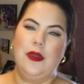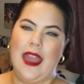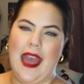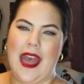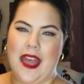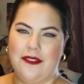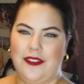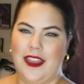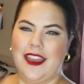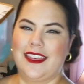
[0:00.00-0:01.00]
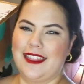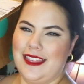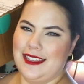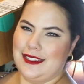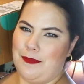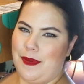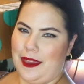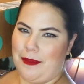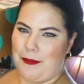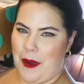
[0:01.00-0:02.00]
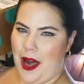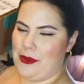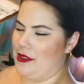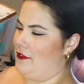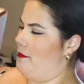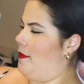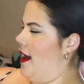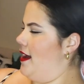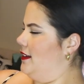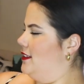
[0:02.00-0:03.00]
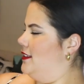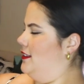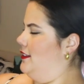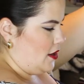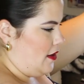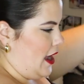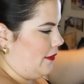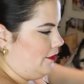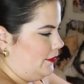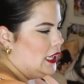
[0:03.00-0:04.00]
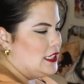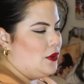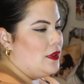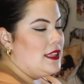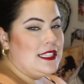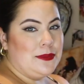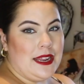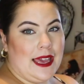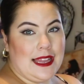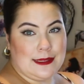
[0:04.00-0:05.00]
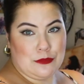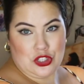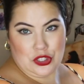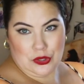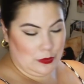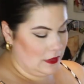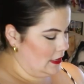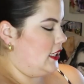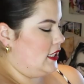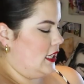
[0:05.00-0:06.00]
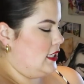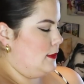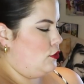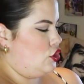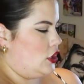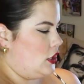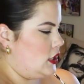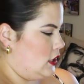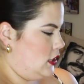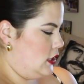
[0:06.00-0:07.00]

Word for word: we have this big mama of a box. All right, so in this one I got some shoes. Let's get some shows.